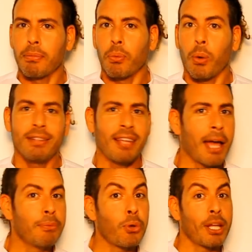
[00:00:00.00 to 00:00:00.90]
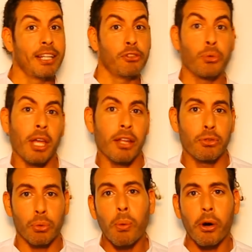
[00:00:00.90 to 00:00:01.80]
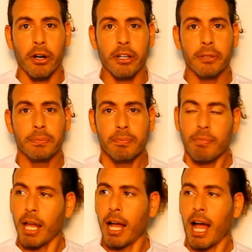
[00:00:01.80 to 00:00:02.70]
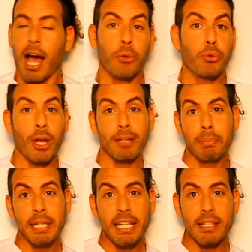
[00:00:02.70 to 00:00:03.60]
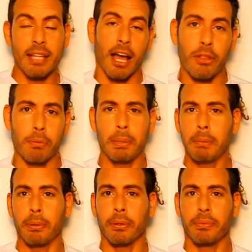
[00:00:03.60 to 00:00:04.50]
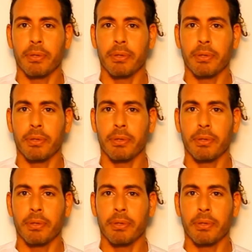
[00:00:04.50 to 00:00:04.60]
What time do I need to get to work? How do I please other people?